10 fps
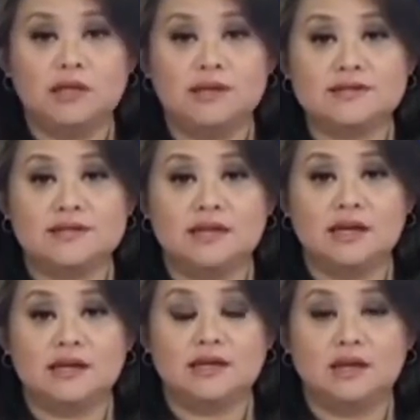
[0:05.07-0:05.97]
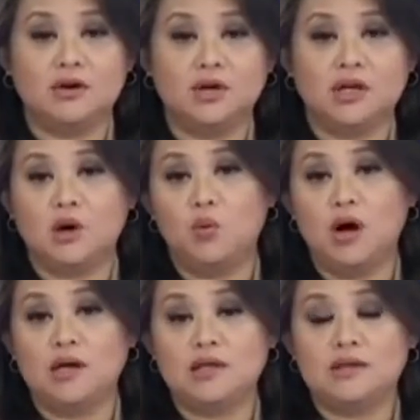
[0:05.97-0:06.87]
designated an area in
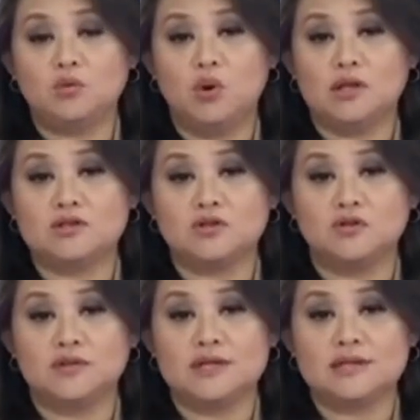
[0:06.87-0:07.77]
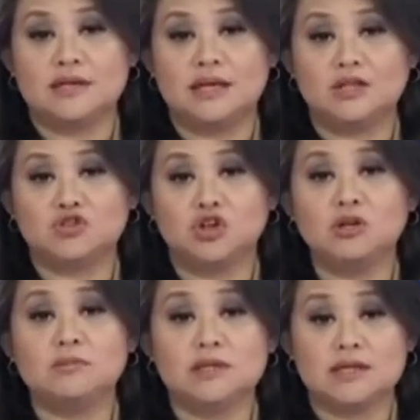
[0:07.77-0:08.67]
Hawaii that once served as an
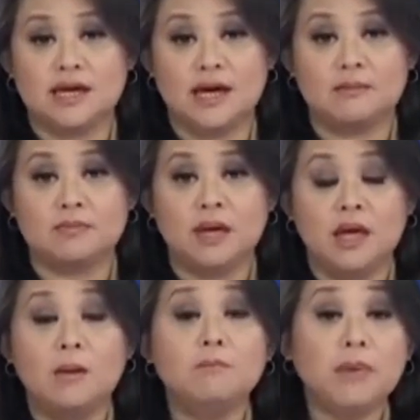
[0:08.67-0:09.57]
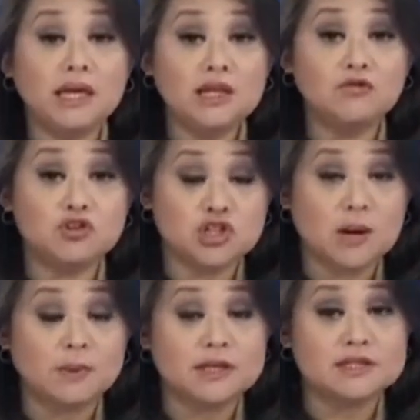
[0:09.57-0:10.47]
internment camp mainly for
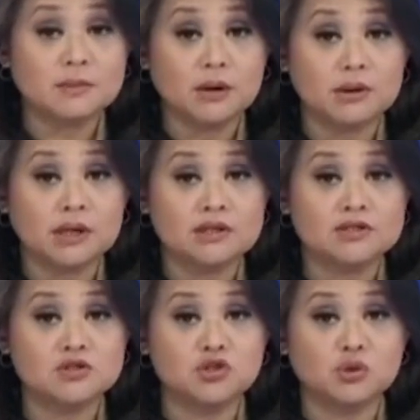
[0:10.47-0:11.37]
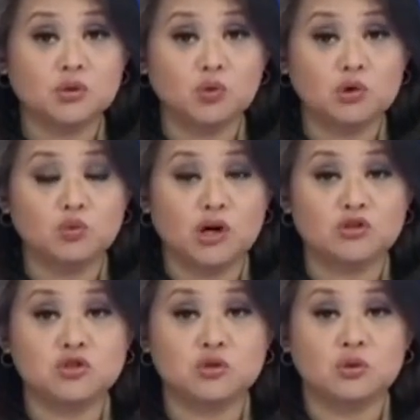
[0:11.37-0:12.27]
Japanese Americans during World War
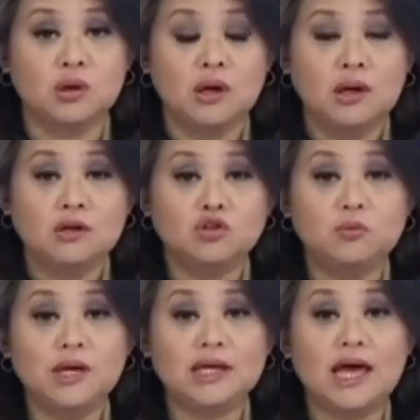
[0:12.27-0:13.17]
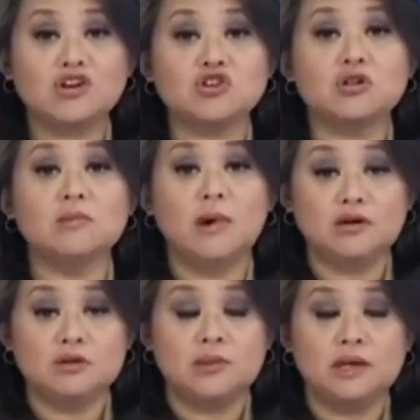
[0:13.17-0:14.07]
II to be a national
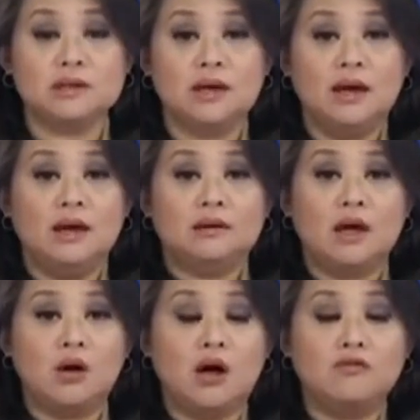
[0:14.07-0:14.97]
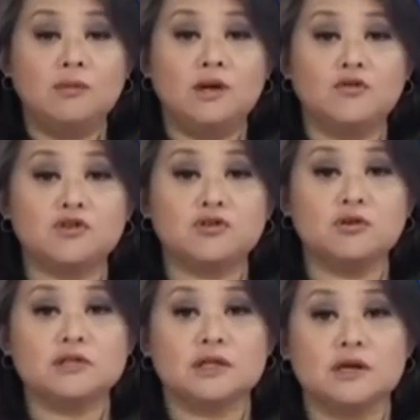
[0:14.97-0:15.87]
monument. Now, government
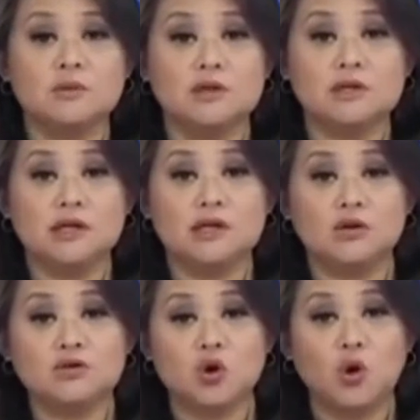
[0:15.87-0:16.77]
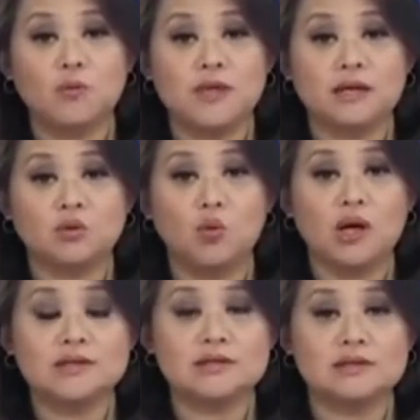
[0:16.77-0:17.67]
officials and community leaders hope that
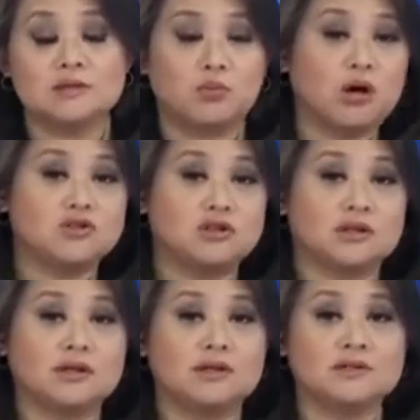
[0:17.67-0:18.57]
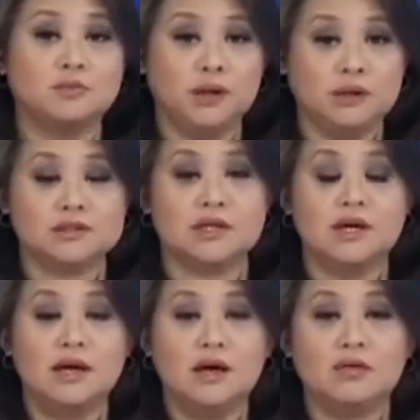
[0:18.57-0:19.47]
once this project is built,
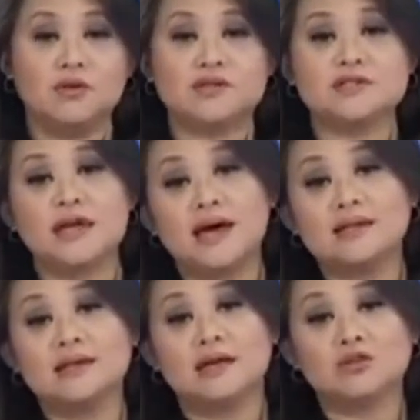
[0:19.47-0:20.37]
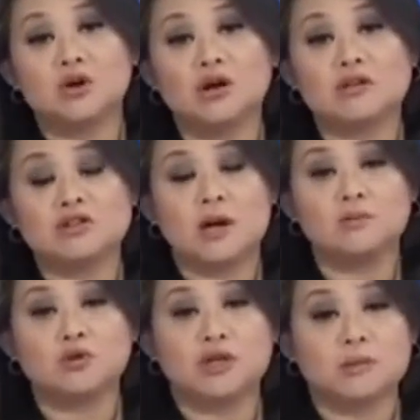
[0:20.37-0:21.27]
this sad and dark
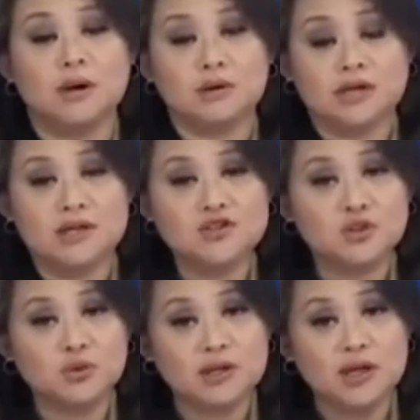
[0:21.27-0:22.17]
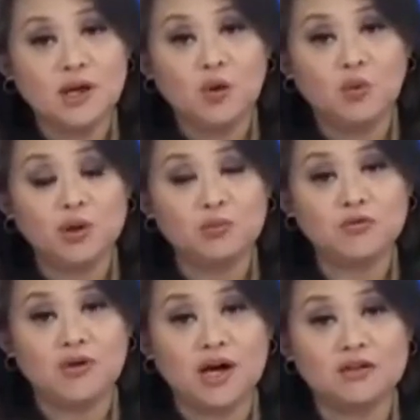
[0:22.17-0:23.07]
chapter in American history will
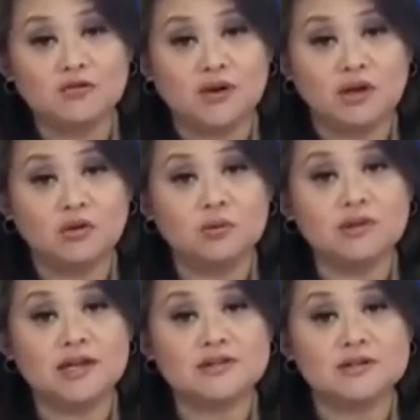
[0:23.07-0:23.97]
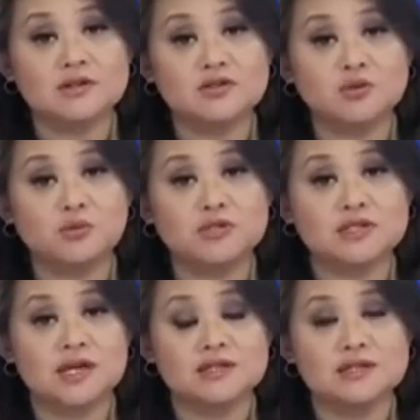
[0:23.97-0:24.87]
provide valuable lessons to
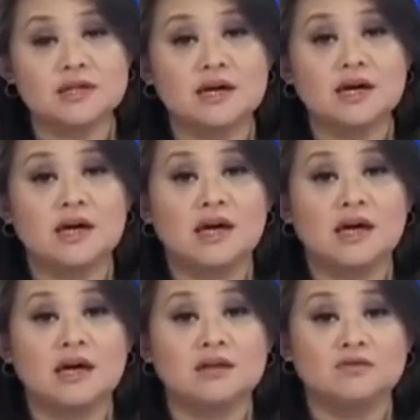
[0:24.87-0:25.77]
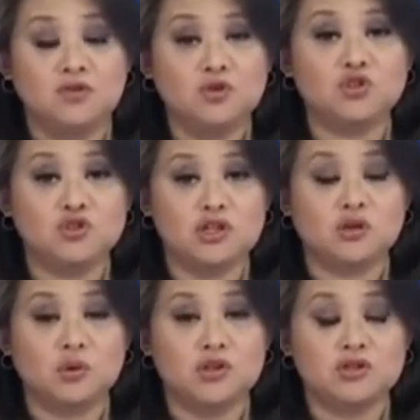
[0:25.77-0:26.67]
present and future
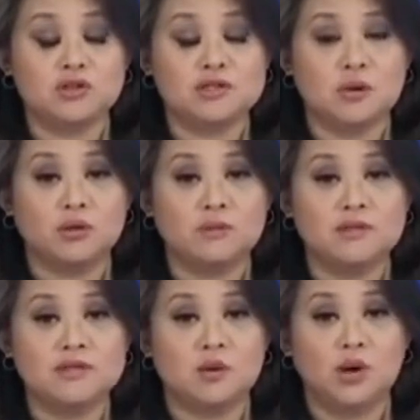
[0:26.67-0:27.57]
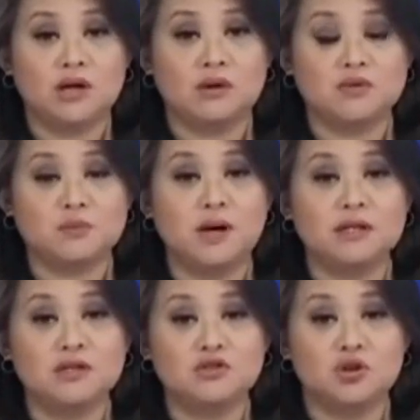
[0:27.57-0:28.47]
generations. Our EBC Hawaii
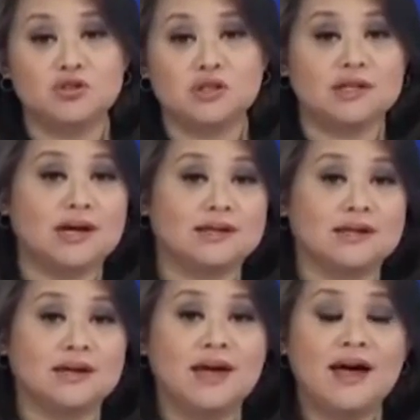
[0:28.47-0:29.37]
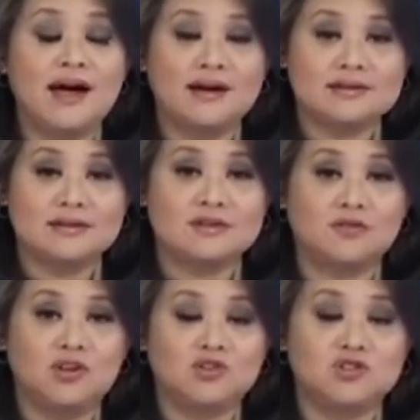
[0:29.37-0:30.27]
correspondent Jhojie Carnate has this
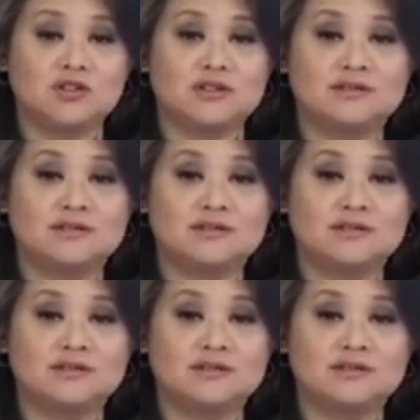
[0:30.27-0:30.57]
feature.